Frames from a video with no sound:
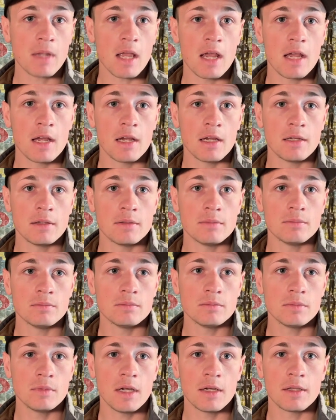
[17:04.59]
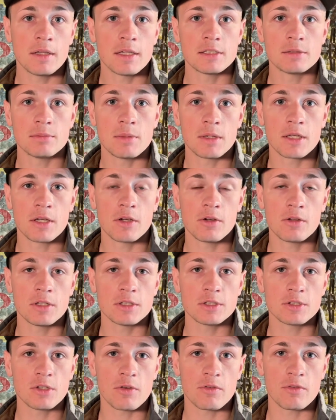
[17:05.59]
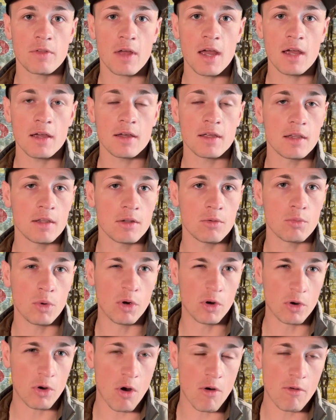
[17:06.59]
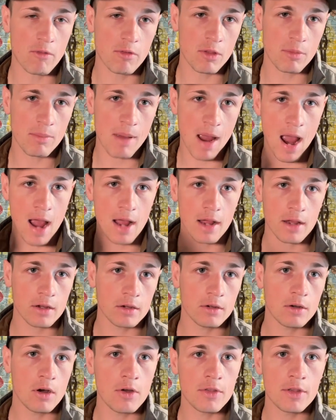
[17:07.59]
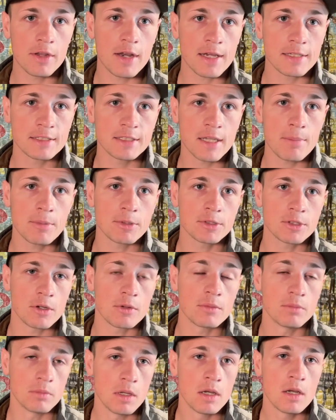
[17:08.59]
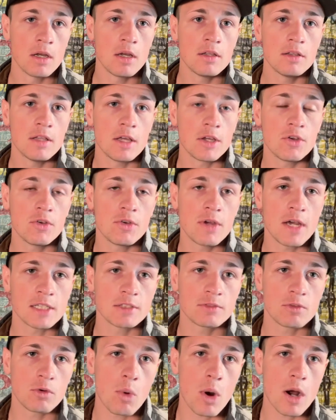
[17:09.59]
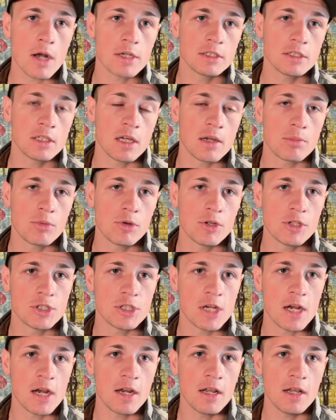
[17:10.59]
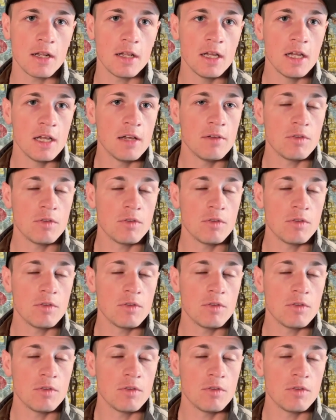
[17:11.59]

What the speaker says: And yeah, that's my gear list off that. And then we'll go over the pack on the next episode. Thank you guys for watching. I appreciate it.